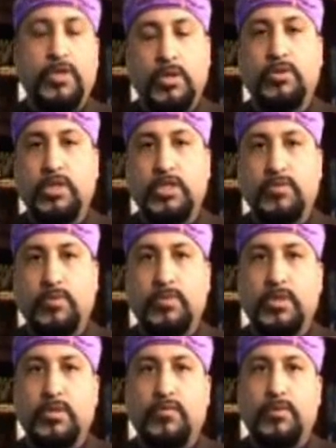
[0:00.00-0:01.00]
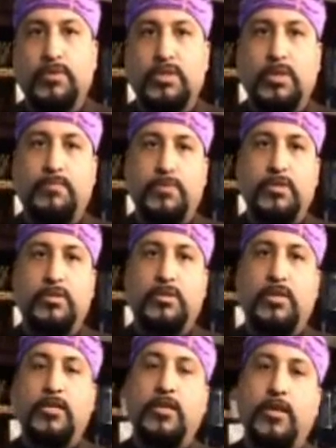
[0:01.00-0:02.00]
We know this from the, from the scriptures,
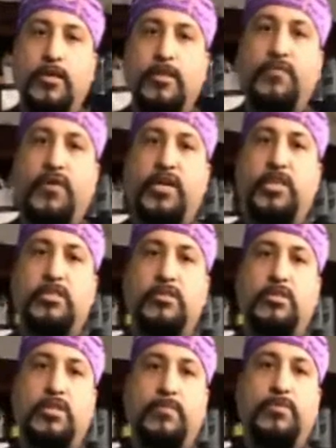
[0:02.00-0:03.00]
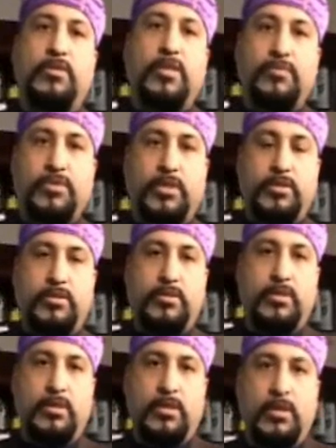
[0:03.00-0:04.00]
the, the identification the scripture gives us.
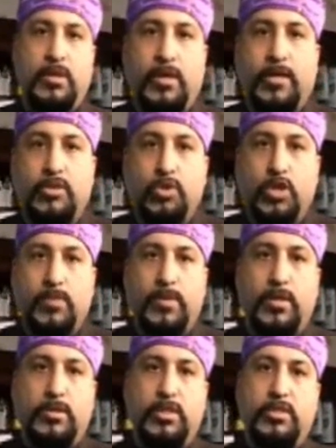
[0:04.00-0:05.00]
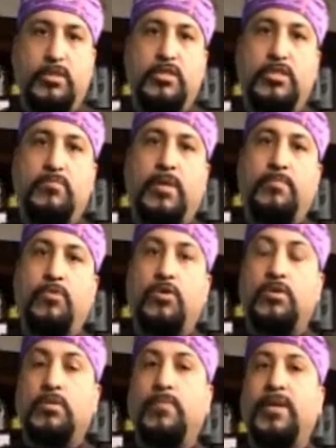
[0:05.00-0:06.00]
I talk about these things in my
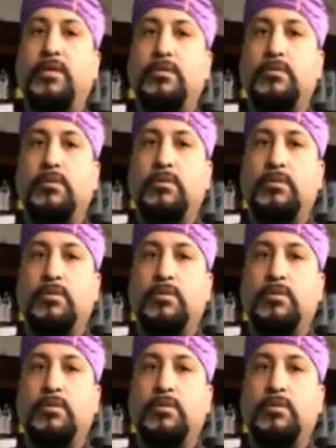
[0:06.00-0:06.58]
book, The Black,